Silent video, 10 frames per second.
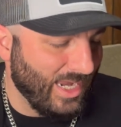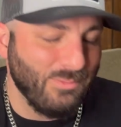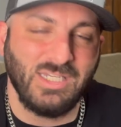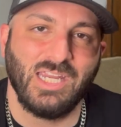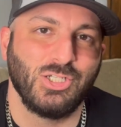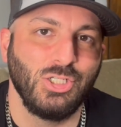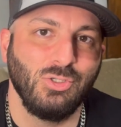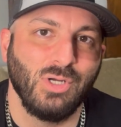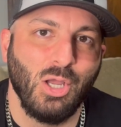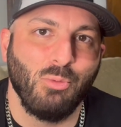
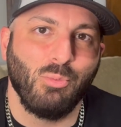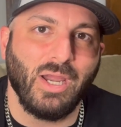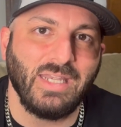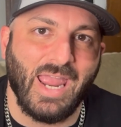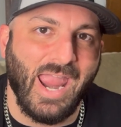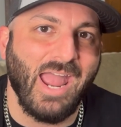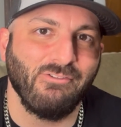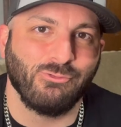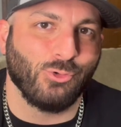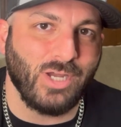MTSU might
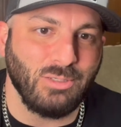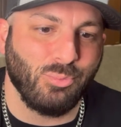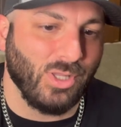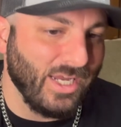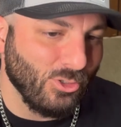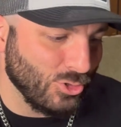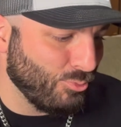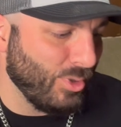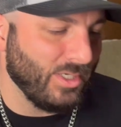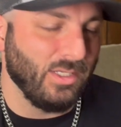have great players,
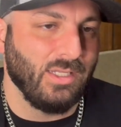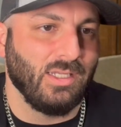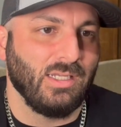but